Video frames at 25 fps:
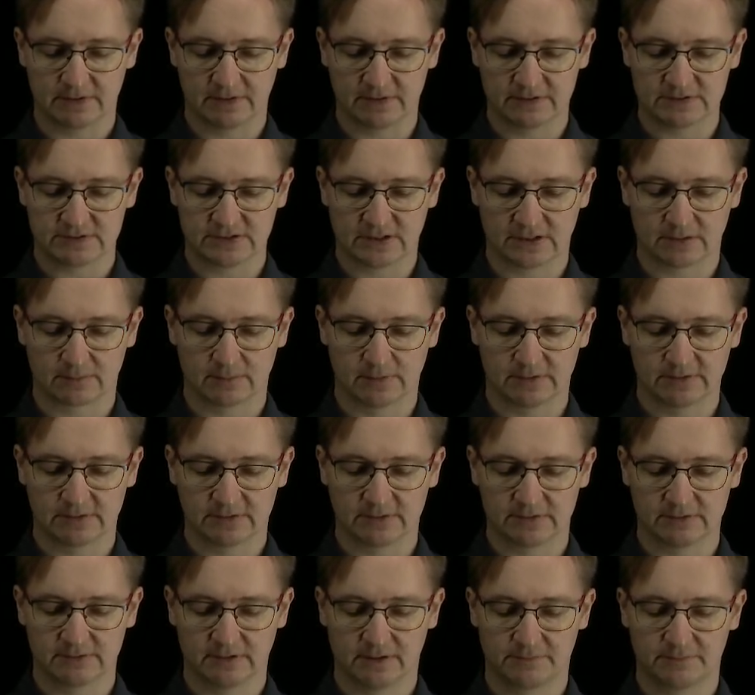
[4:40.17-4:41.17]
I check
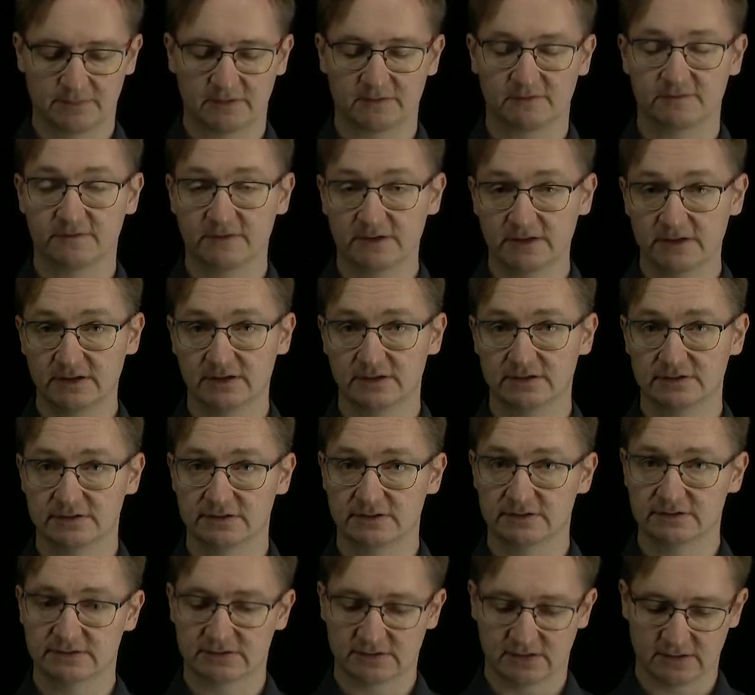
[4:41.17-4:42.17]
whether number 3 is
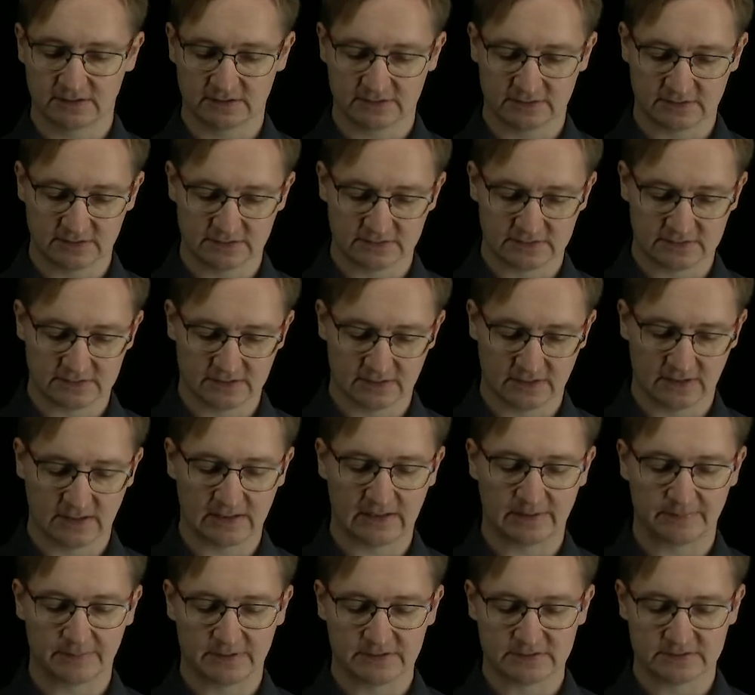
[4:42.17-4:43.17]
inside this
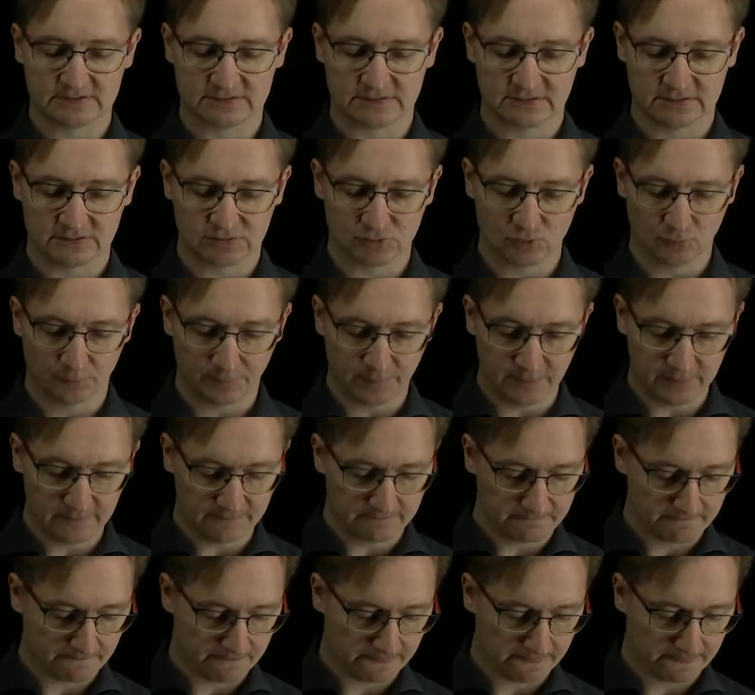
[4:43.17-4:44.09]
element's tuple.